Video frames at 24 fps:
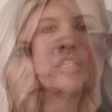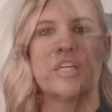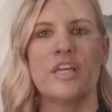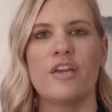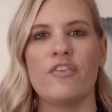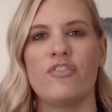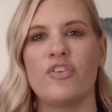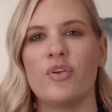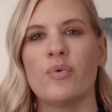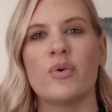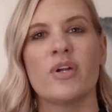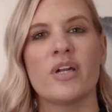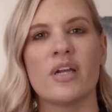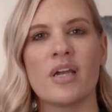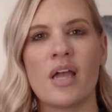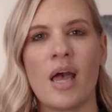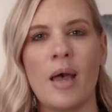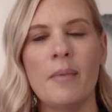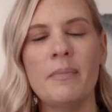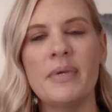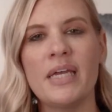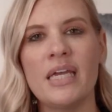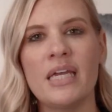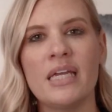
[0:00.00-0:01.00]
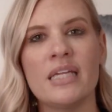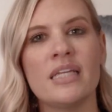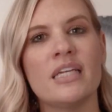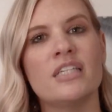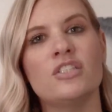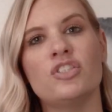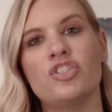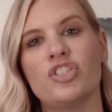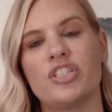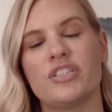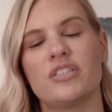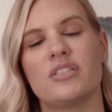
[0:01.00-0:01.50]
If you were to come in
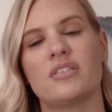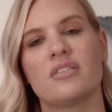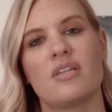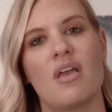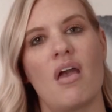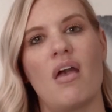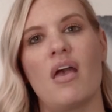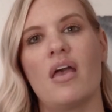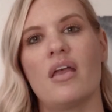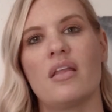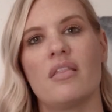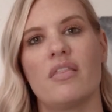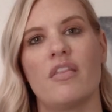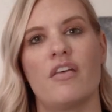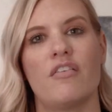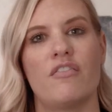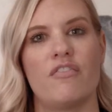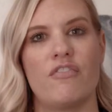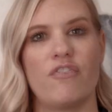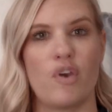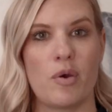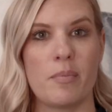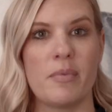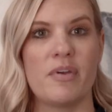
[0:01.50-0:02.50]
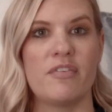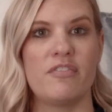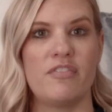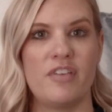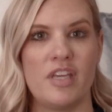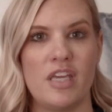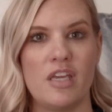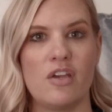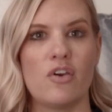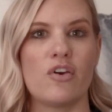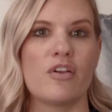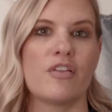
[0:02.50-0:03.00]
and just get the
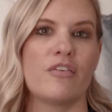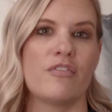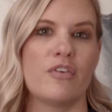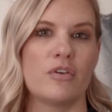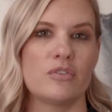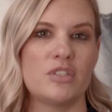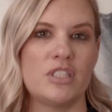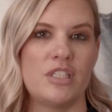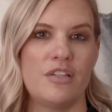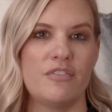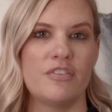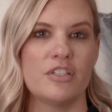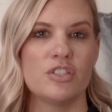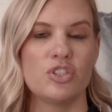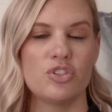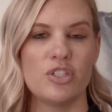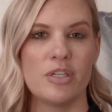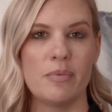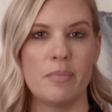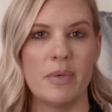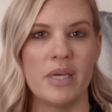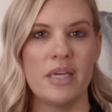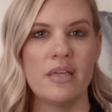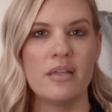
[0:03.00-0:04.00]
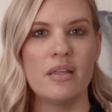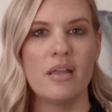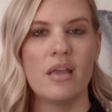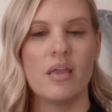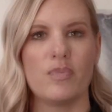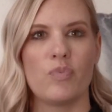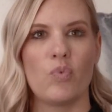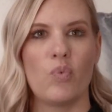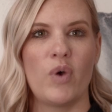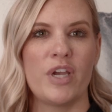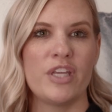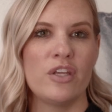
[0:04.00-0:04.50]
FormaV or the Votiva treatment,
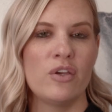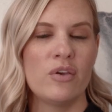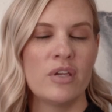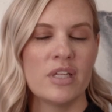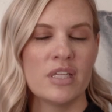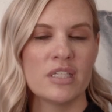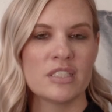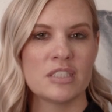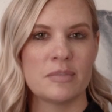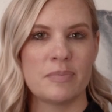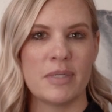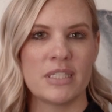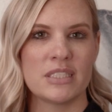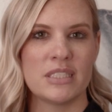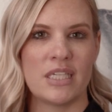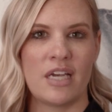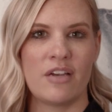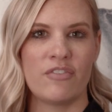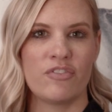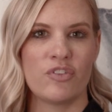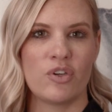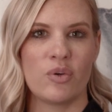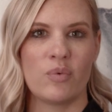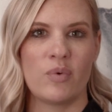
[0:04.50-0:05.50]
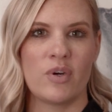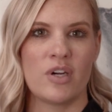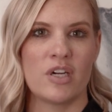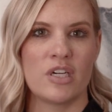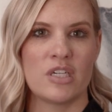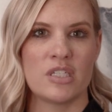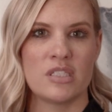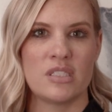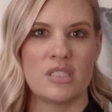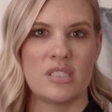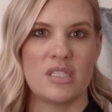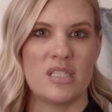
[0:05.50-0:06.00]
what you can expect
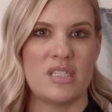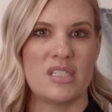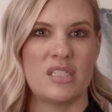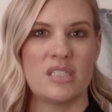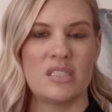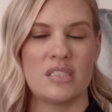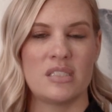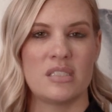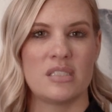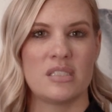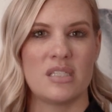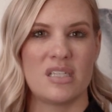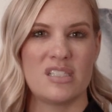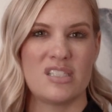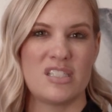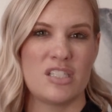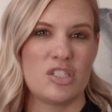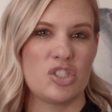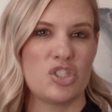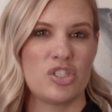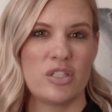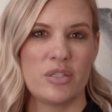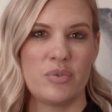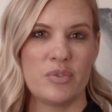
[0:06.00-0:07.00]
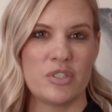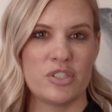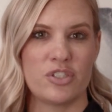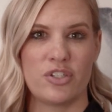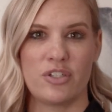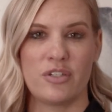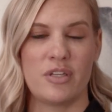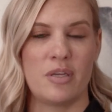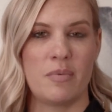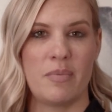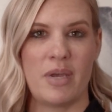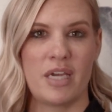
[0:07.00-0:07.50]
afterwards is essentially
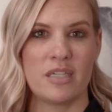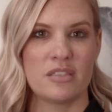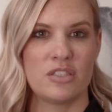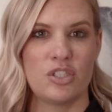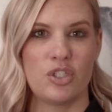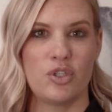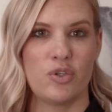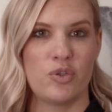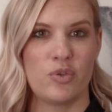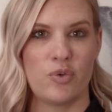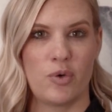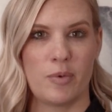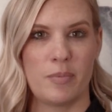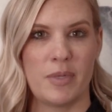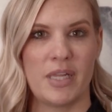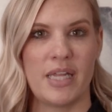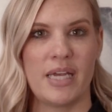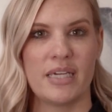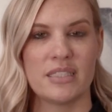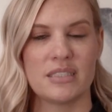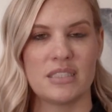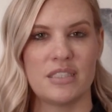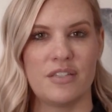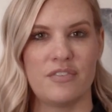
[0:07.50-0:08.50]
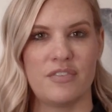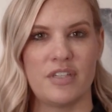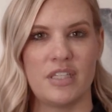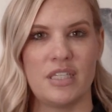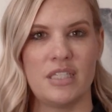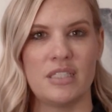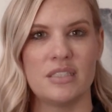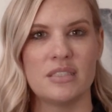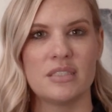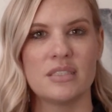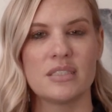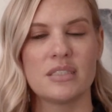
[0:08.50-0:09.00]
returning back to your normal
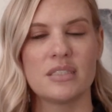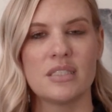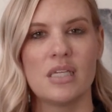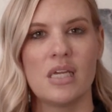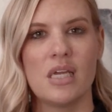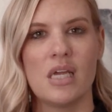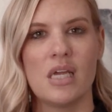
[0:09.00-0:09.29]
activities.